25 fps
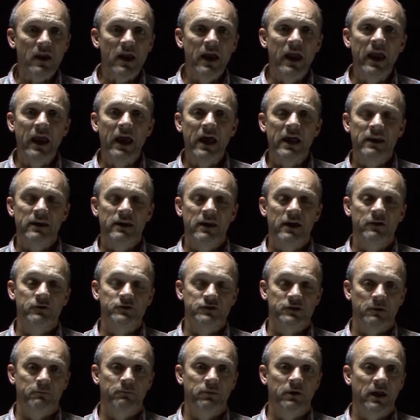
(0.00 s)
And it was
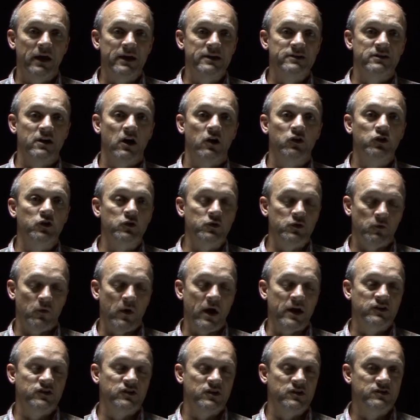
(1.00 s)
at a place called New
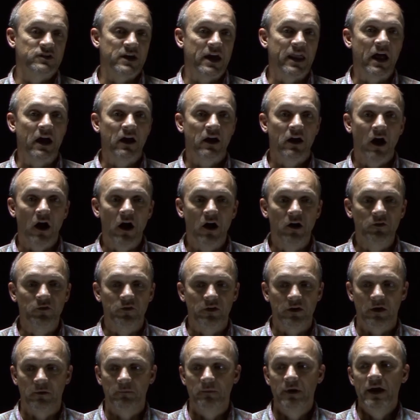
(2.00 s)
Directions, and I called
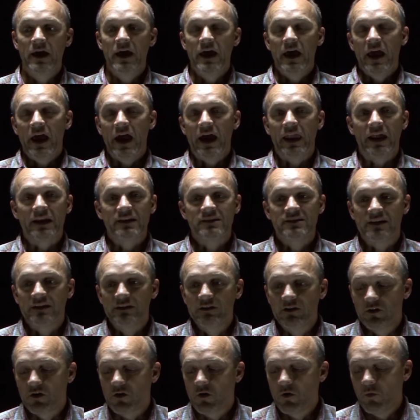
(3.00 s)
them and I said,
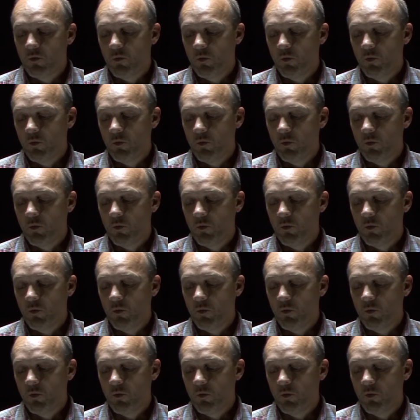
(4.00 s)
look,